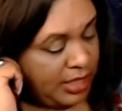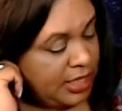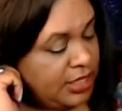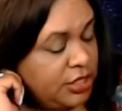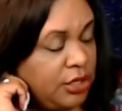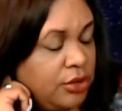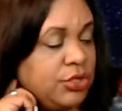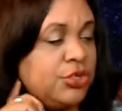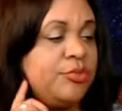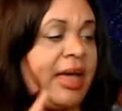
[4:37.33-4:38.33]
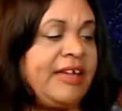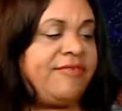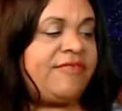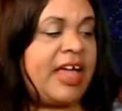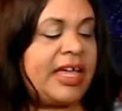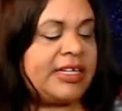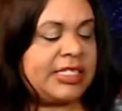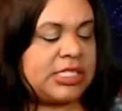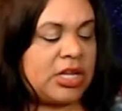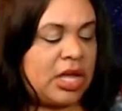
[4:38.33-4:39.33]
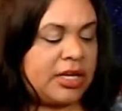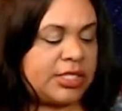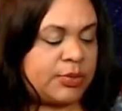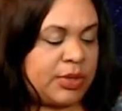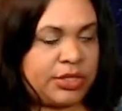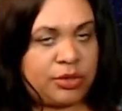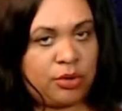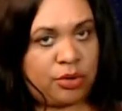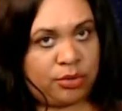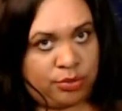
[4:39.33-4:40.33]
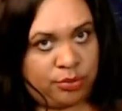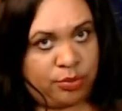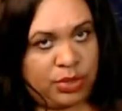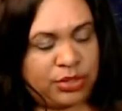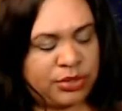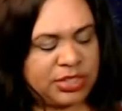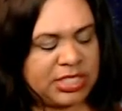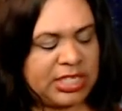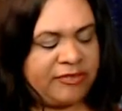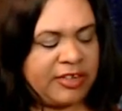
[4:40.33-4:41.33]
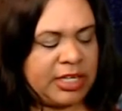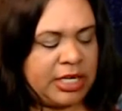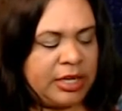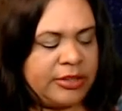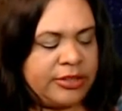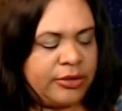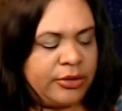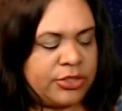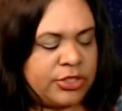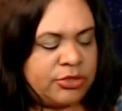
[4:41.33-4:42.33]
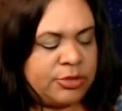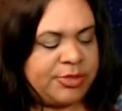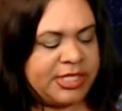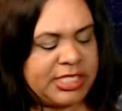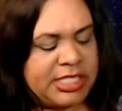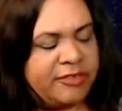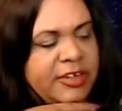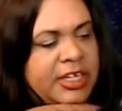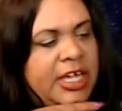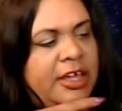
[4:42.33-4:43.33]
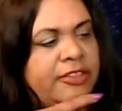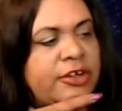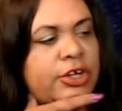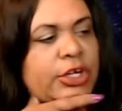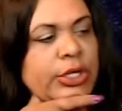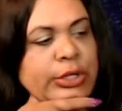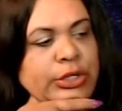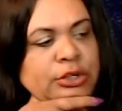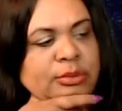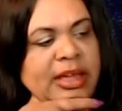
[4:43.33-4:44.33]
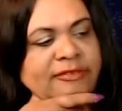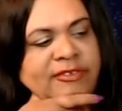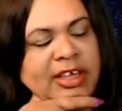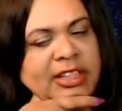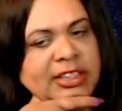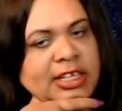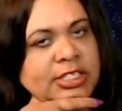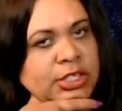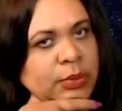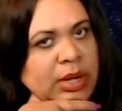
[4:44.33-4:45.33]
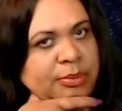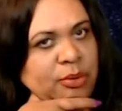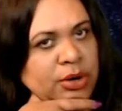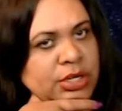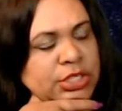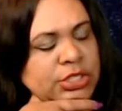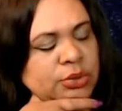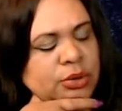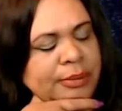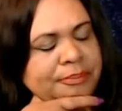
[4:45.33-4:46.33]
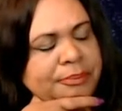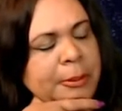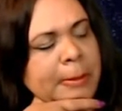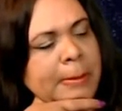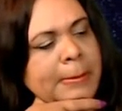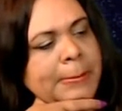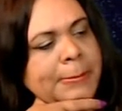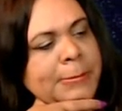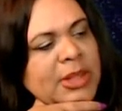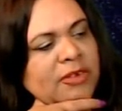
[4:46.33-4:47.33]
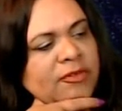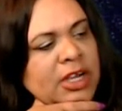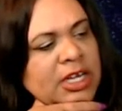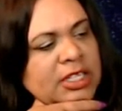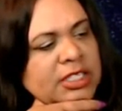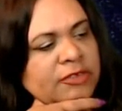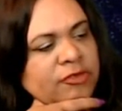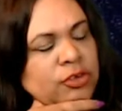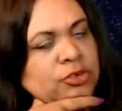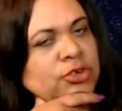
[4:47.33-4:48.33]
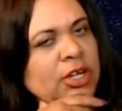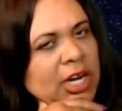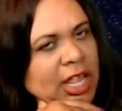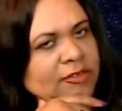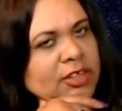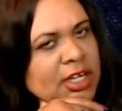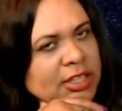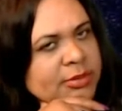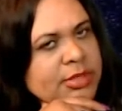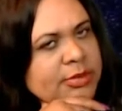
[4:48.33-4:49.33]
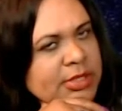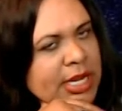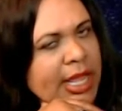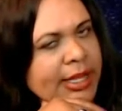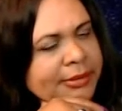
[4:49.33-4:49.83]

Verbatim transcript: you know you might find solace with your with your significant other or soon to be significant other you might find that that's a great port in a storm for others of you you're going to have to cut them some slack